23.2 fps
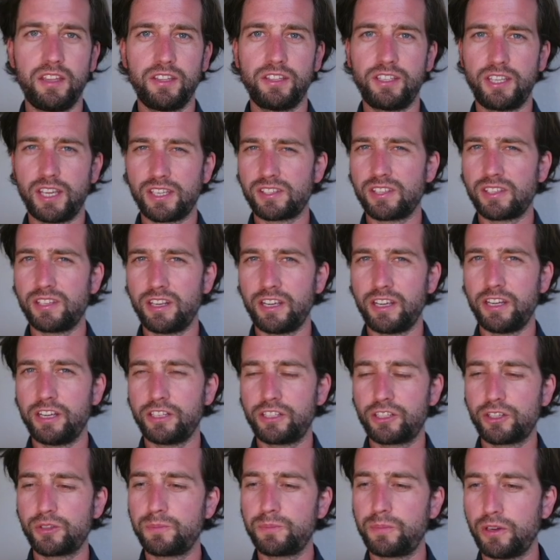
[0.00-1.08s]
Yesterday I
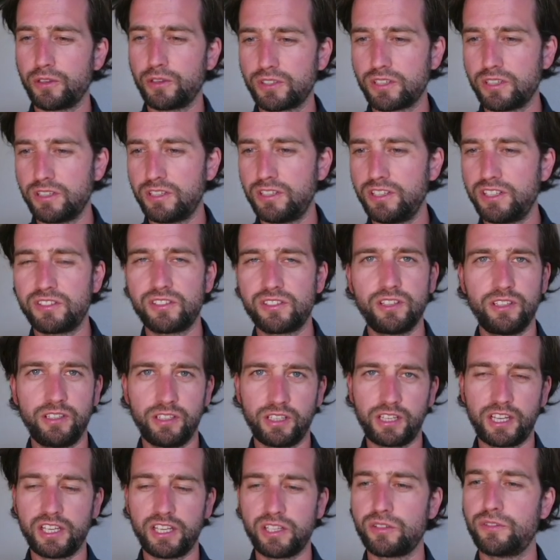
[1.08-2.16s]
just posted this in the
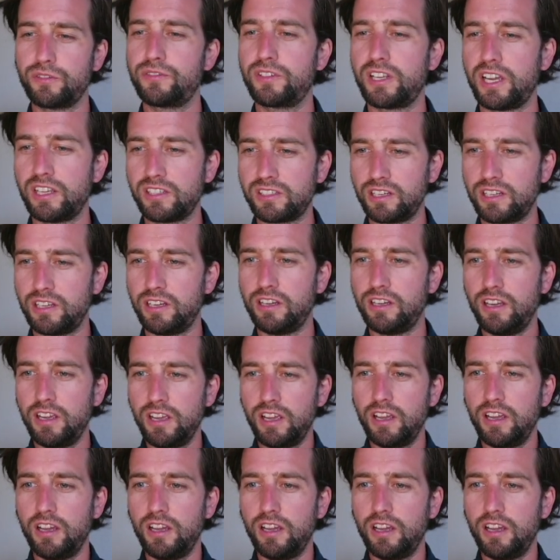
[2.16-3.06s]
case of Tesla.